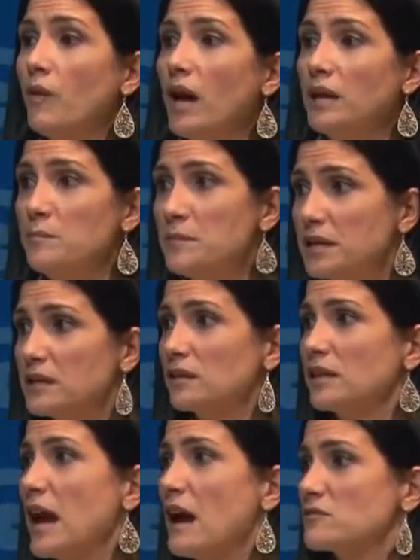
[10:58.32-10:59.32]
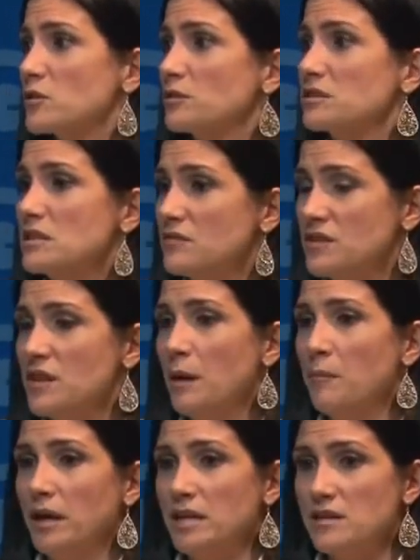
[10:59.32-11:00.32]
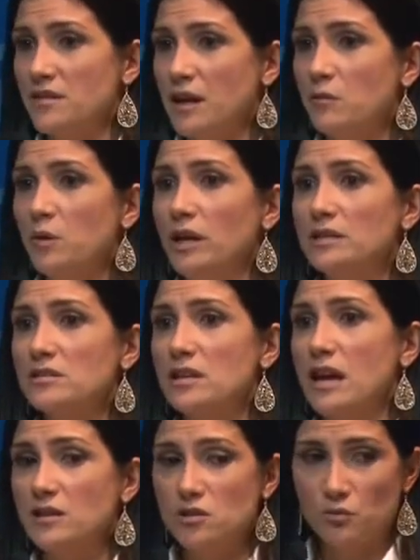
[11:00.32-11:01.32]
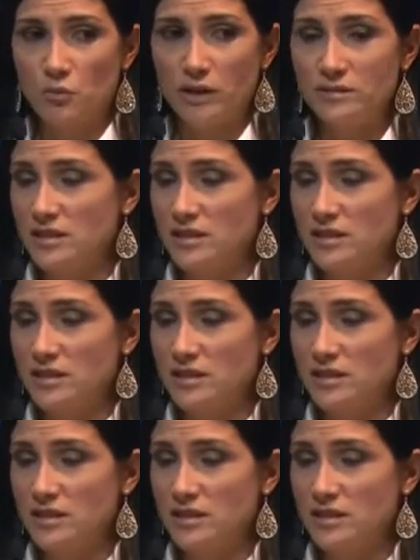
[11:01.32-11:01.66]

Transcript: And immediately after receiving that money, they went to run